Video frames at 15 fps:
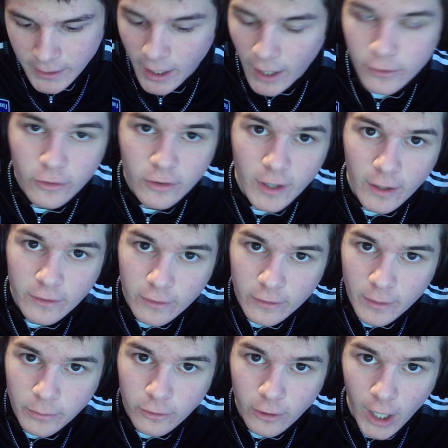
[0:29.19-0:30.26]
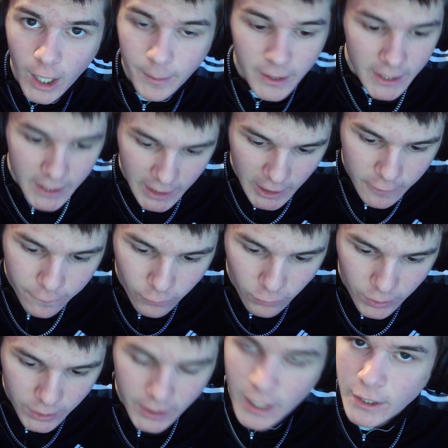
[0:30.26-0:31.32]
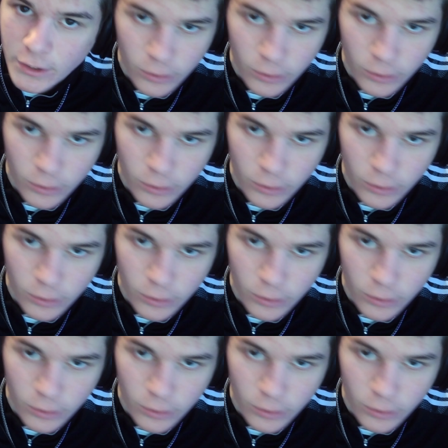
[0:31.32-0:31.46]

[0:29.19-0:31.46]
Now's your chance to subscribe. It's free.